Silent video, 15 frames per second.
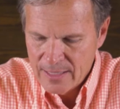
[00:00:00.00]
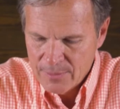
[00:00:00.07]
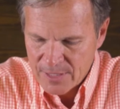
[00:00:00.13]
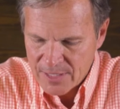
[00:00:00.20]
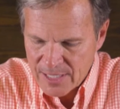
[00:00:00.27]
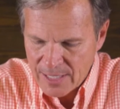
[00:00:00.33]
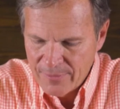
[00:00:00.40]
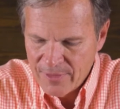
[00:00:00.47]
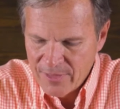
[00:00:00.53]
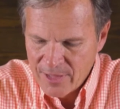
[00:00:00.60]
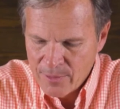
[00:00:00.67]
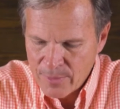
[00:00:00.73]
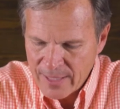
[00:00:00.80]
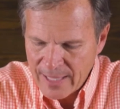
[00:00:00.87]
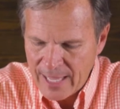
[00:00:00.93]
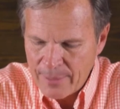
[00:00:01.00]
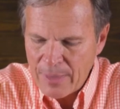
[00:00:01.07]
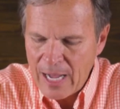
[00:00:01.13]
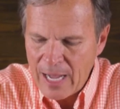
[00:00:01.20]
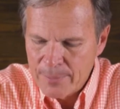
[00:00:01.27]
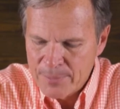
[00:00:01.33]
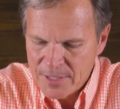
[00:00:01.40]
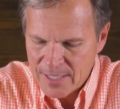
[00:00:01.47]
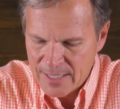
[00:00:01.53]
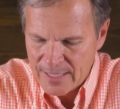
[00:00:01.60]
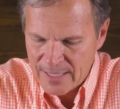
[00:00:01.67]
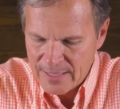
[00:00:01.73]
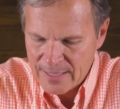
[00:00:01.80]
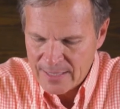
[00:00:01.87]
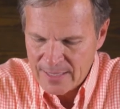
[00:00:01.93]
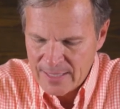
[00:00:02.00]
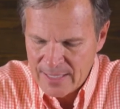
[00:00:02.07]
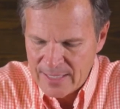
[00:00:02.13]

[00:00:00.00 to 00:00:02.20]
But some of them became obstinate,